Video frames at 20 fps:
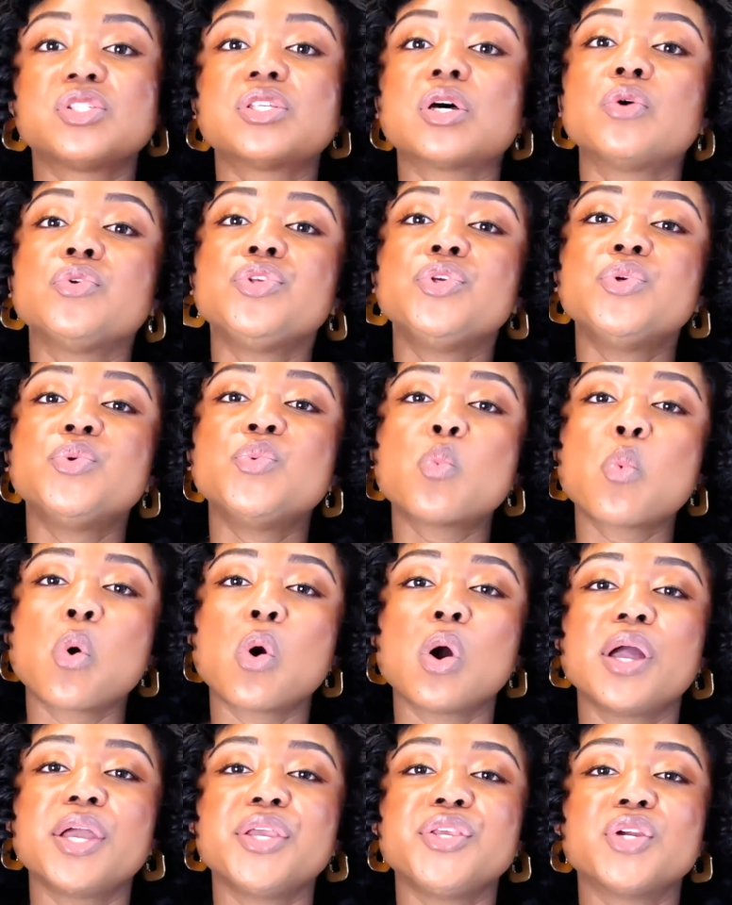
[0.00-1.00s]
So you
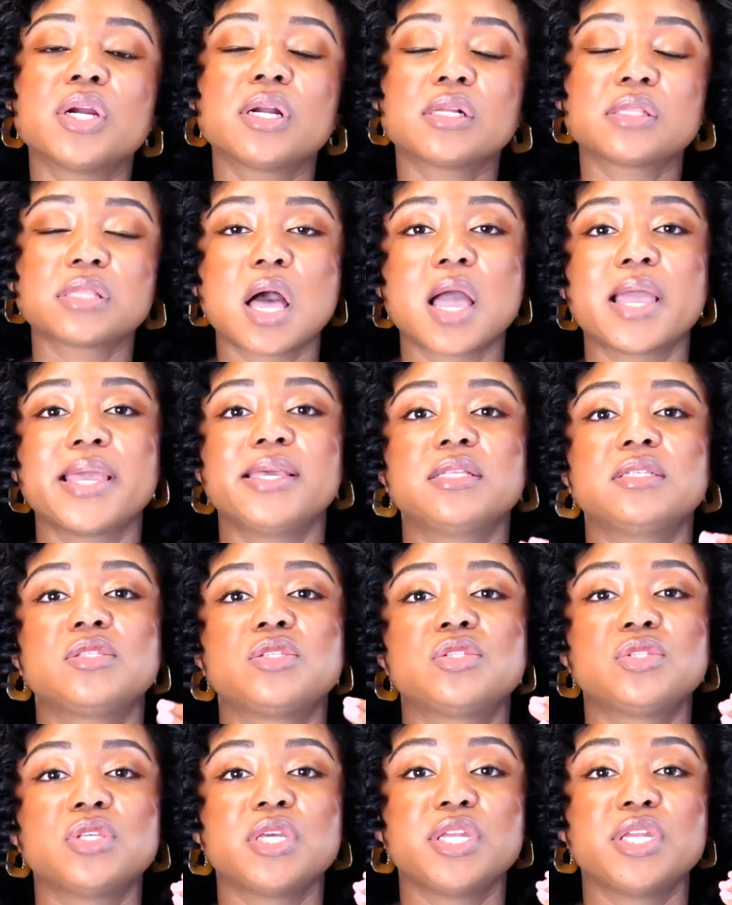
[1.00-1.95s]
want your clients